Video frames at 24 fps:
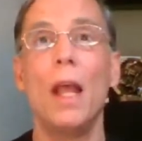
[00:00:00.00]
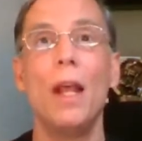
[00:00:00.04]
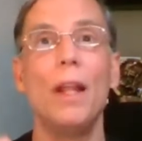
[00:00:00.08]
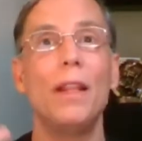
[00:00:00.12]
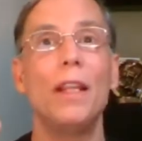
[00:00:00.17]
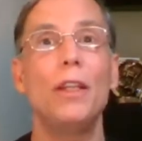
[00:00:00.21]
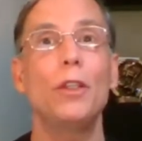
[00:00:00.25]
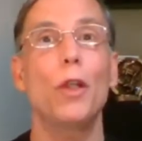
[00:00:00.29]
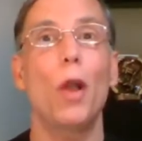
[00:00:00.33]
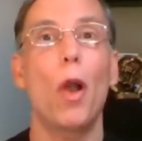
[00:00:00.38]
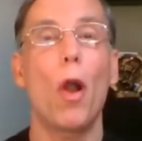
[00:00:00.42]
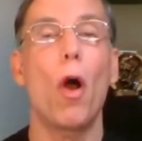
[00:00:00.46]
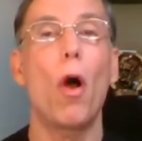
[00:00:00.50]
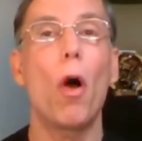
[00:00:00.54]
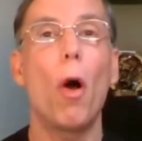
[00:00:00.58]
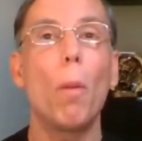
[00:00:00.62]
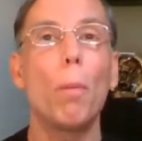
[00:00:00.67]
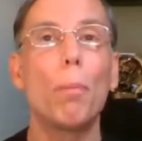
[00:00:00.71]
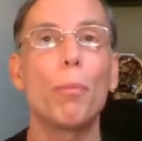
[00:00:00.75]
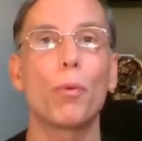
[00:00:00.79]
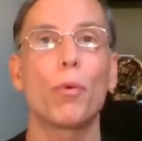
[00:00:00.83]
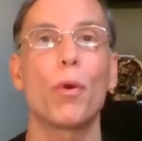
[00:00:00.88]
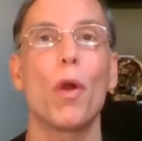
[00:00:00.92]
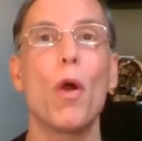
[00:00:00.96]
These are all
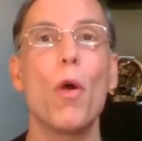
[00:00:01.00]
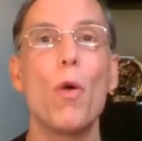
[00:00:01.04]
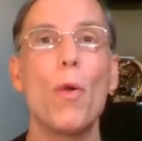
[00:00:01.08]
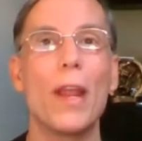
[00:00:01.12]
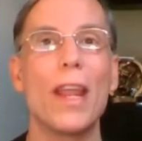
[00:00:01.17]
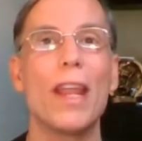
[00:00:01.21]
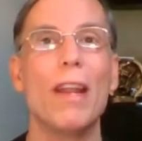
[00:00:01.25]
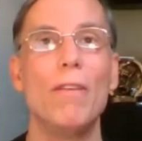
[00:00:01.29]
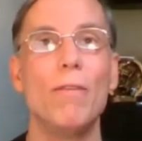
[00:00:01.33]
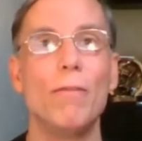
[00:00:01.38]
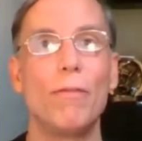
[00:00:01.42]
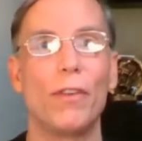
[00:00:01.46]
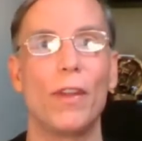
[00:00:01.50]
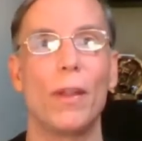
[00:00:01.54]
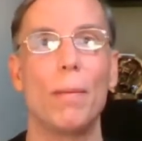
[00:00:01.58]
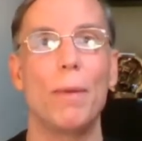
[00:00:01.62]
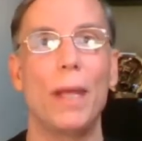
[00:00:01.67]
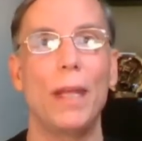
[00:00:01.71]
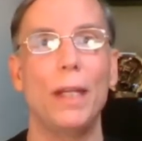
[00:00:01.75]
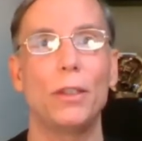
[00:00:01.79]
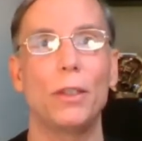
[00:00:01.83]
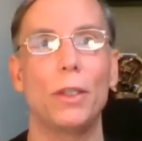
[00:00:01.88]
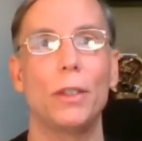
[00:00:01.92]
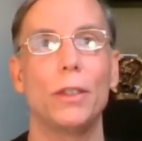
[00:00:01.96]

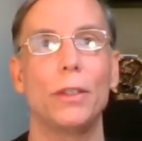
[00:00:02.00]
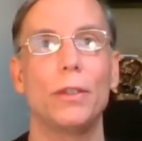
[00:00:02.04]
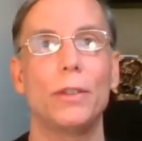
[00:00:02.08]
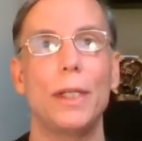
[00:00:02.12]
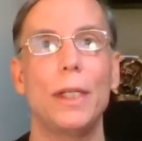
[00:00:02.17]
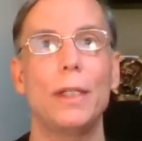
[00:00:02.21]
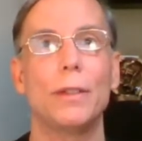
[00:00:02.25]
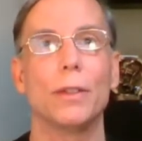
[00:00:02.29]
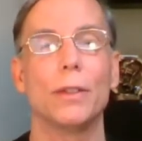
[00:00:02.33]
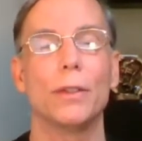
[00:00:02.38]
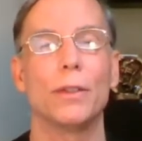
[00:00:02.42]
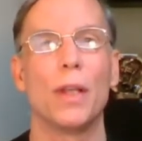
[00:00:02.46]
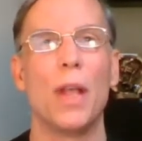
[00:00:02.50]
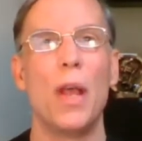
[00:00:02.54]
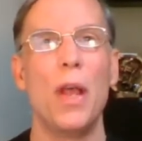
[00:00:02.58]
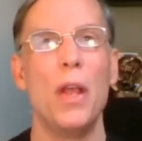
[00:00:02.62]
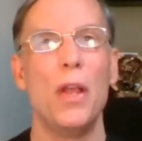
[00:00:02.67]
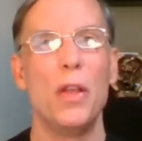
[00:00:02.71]
pro-inflammation diseases.